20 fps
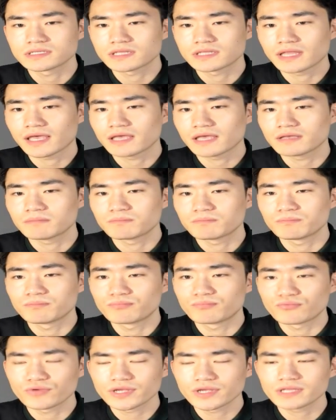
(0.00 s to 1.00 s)
they
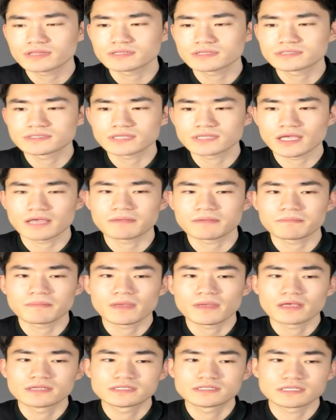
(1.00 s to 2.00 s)
breed the
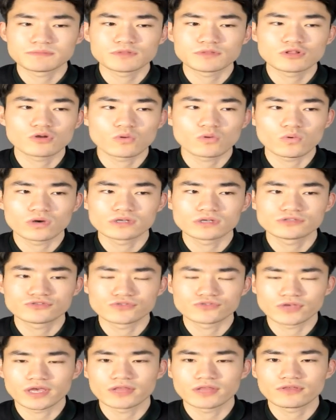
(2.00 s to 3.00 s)
similar ones
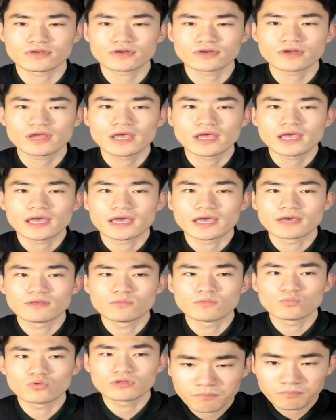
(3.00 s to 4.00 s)
together
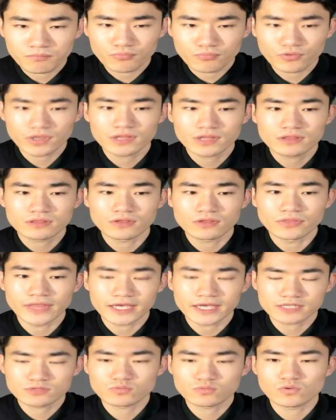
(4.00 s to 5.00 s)
and would breed the
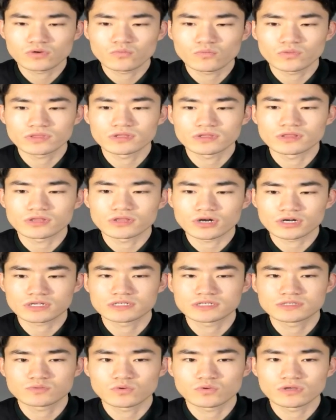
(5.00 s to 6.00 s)
next one with the
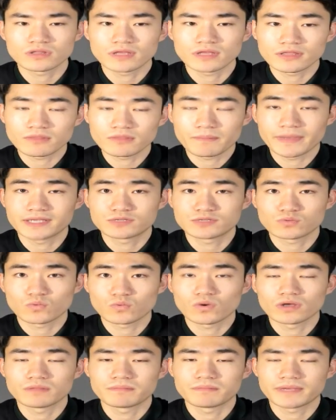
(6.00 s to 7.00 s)
darkest one and the best
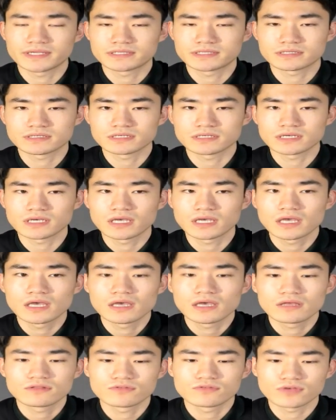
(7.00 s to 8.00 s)
one basically
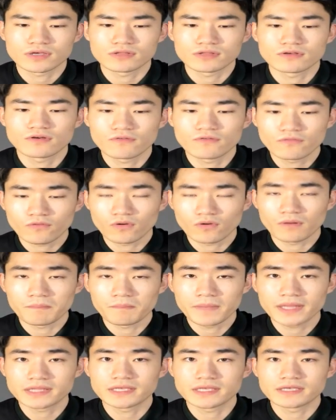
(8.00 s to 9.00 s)
together for
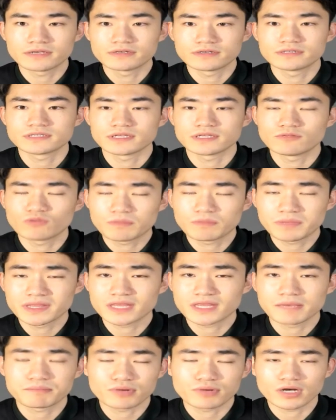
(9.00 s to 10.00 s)
many years, and repeat
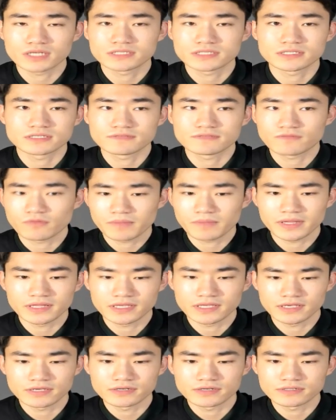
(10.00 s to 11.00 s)
that process for many
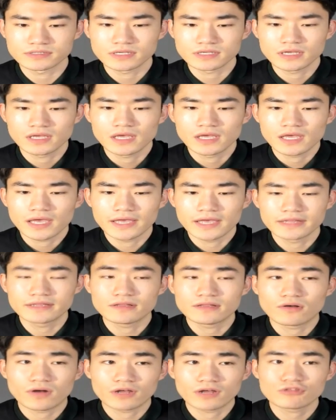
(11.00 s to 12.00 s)
years. And
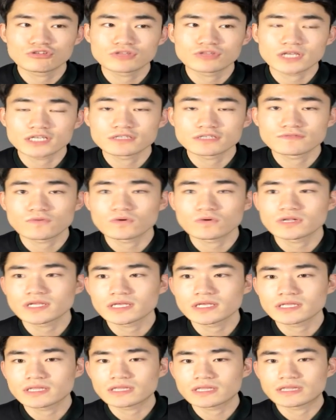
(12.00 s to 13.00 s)
around
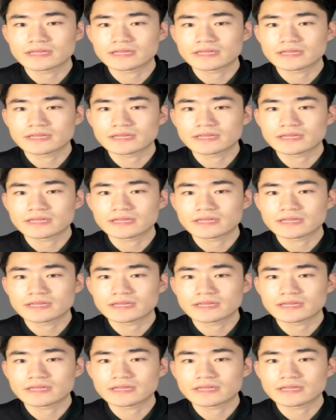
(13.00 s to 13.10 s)
2014,